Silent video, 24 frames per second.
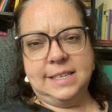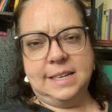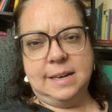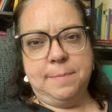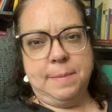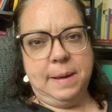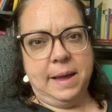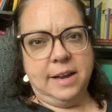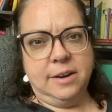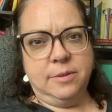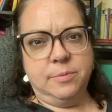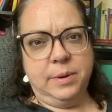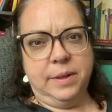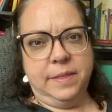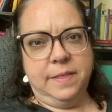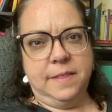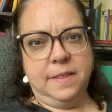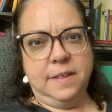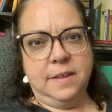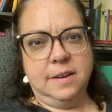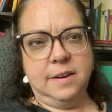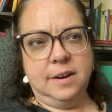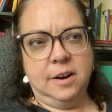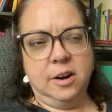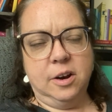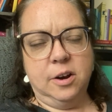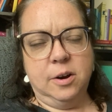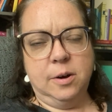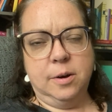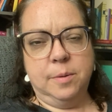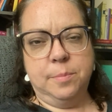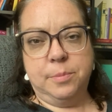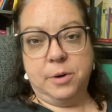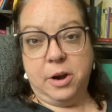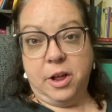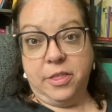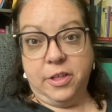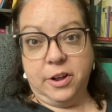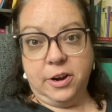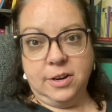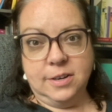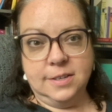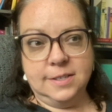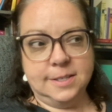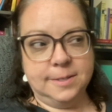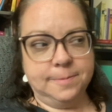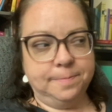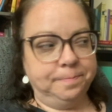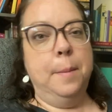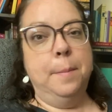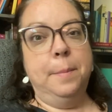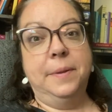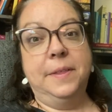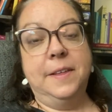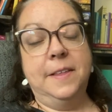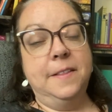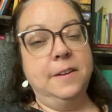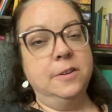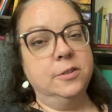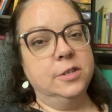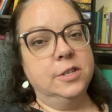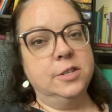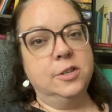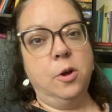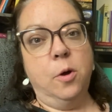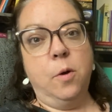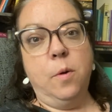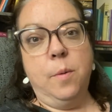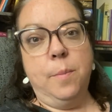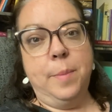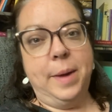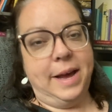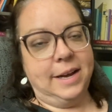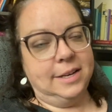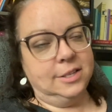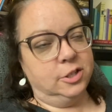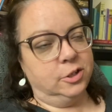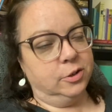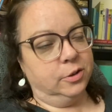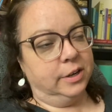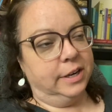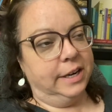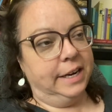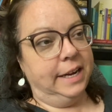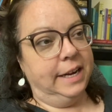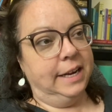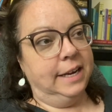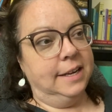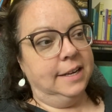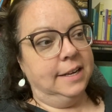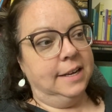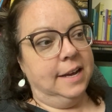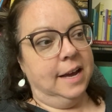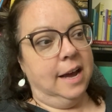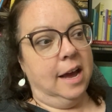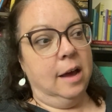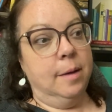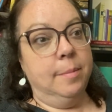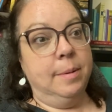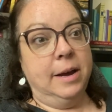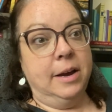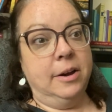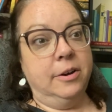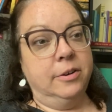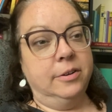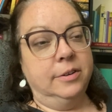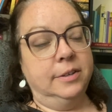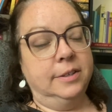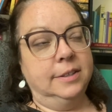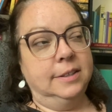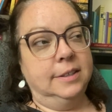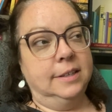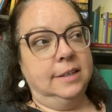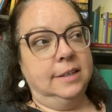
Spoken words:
in a band with her brothers. But then there's this whole backstory about